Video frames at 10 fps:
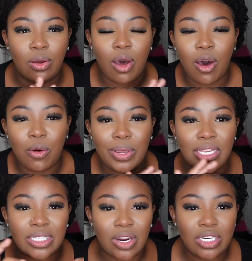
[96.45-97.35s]
All
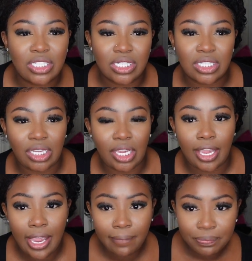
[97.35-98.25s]
wigs are
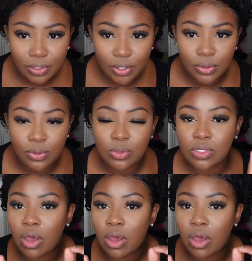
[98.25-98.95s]
gently used.